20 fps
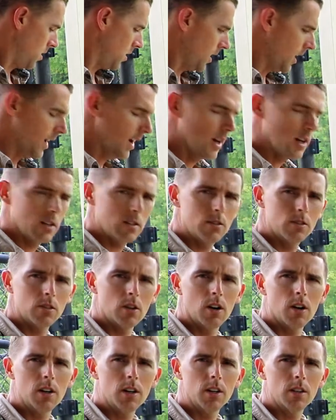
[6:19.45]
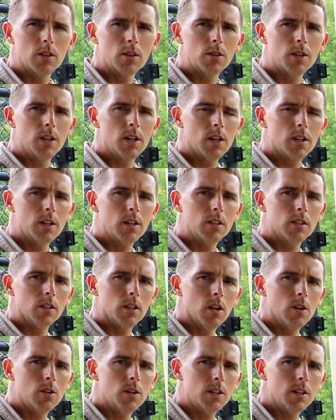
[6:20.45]
I had it started at
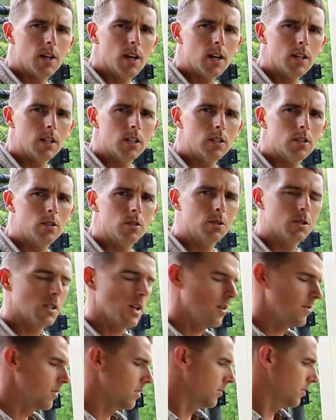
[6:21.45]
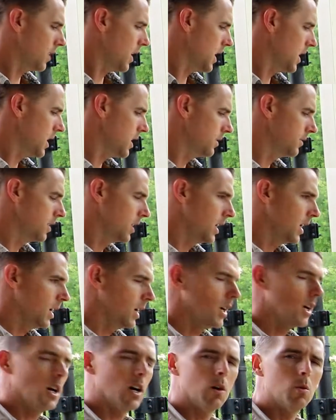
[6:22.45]
300, lowered it down to 275.
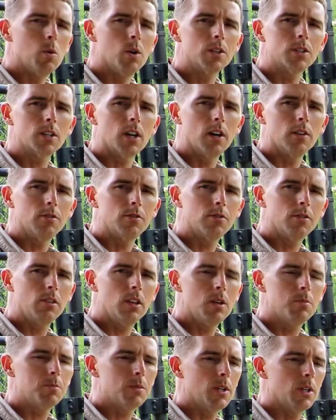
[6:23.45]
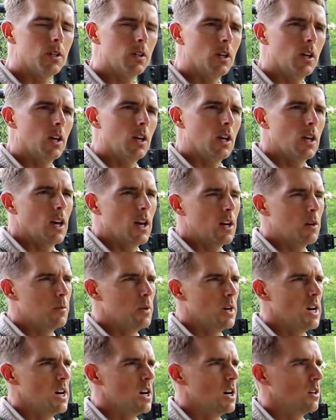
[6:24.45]
Uh, once I flipped it, at
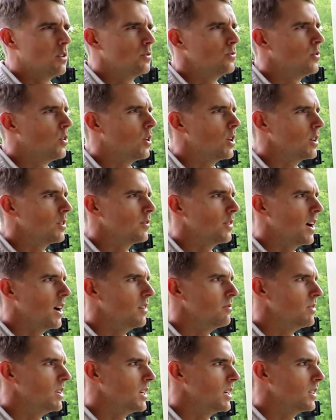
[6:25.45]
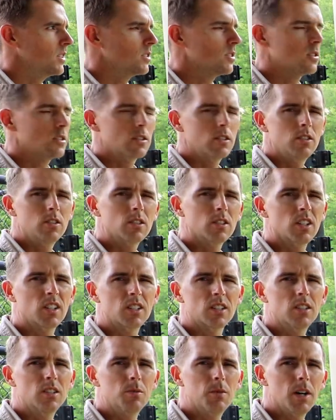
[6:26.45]
about 45 minutes. Usually
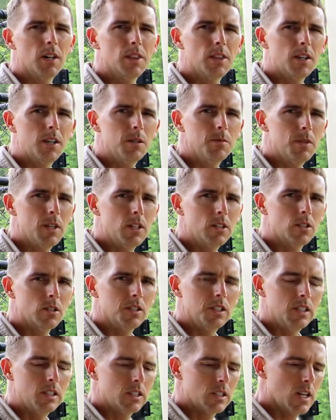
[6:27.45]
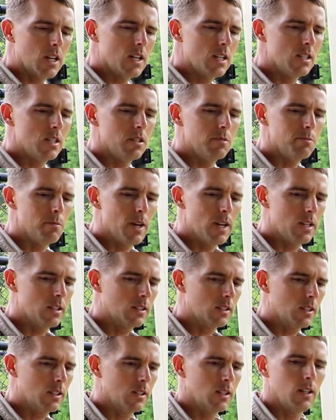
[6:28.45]
like to do about 30 minutes on each side, then
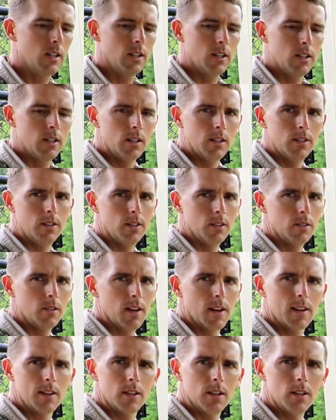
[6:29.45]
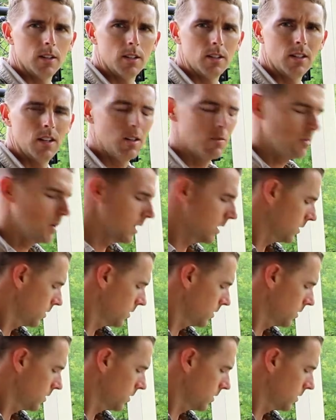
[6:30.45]
baste it. Do like another 10